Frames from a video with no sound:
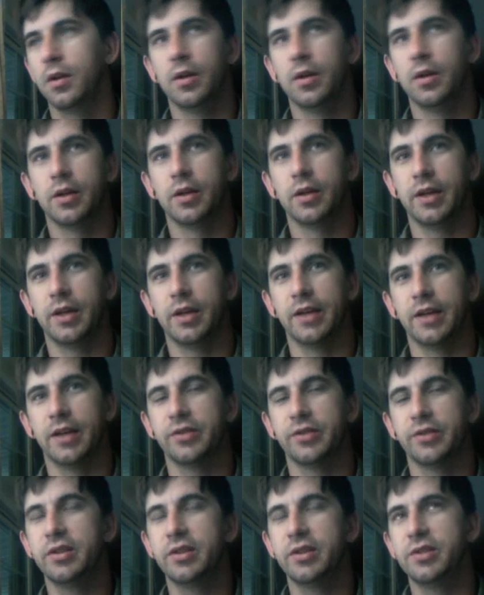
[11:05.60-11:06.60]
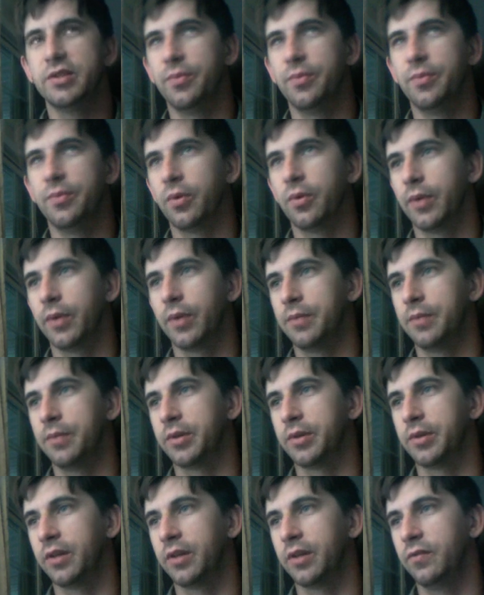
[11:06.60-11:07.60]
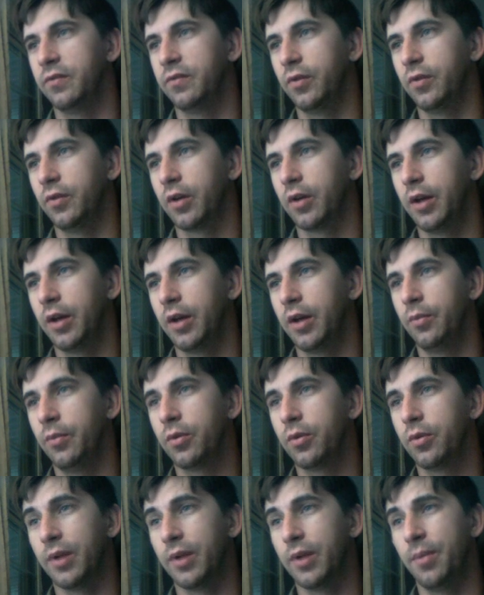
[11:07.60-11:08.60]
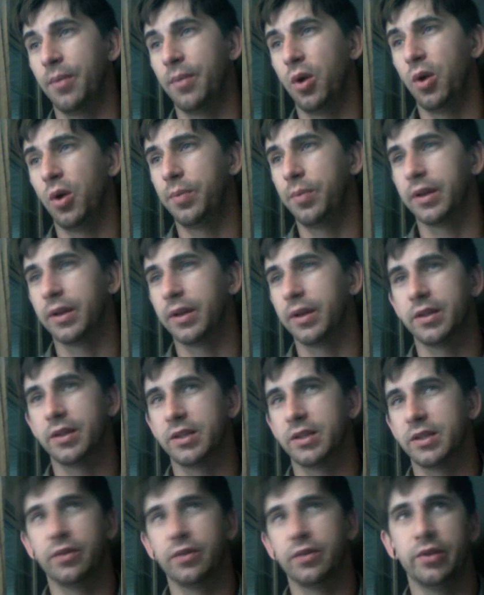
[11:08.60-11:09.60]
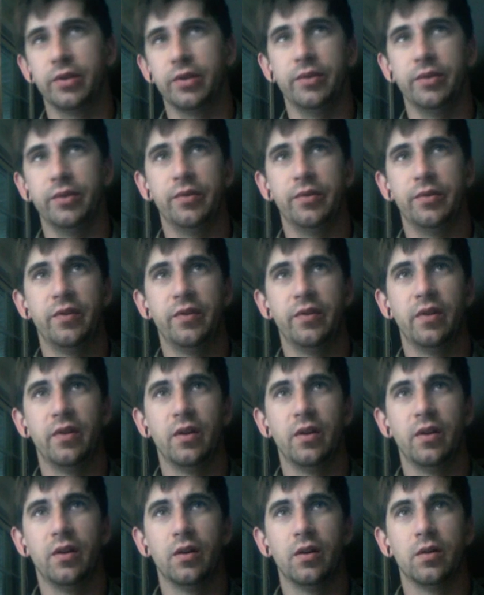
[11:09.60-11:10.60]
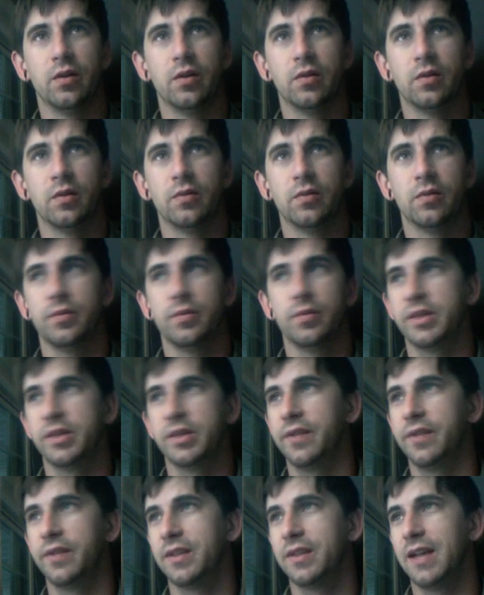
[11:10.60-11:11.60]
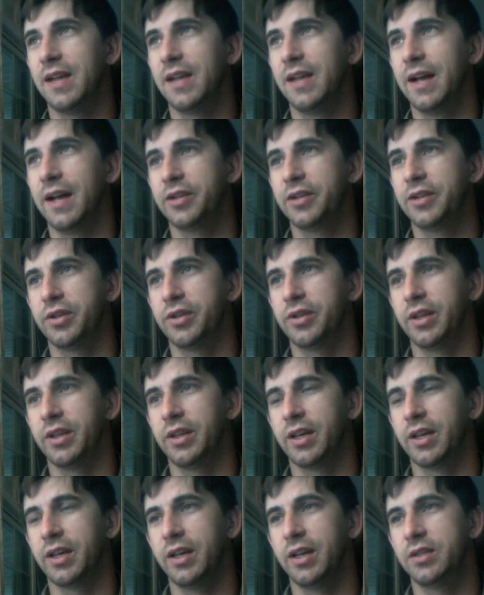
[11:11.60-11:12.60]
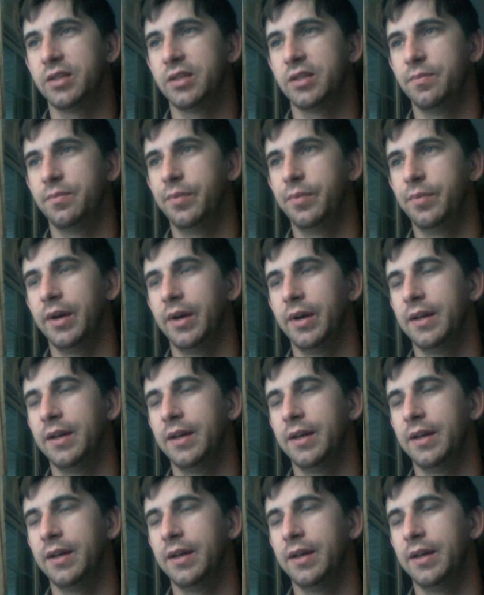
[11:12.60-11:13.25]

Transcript: Yeah, so this is more what I'm looking for, and more what I'm hoping this thing will use. We'll see if that's actually the case, but